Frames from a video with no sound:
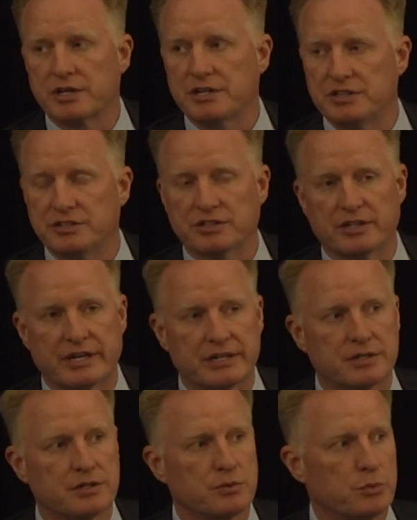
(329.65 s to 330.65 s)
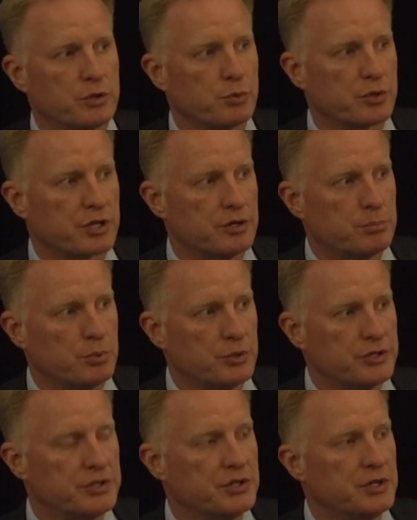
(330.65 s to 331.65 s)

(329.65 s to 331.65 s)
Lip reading: going to delay, that we were going to put